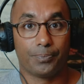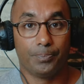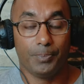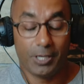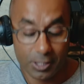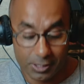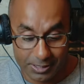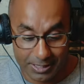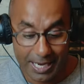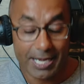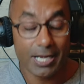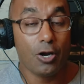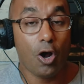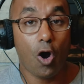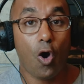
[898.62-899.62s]
because
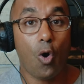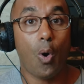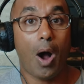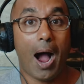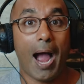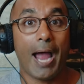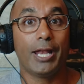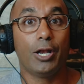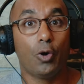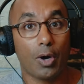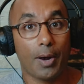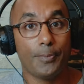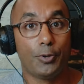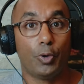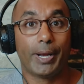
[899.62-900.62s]
they know I know
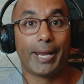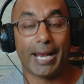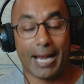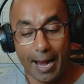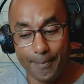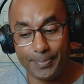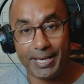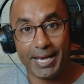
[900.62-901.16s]
what I'm doing and I'm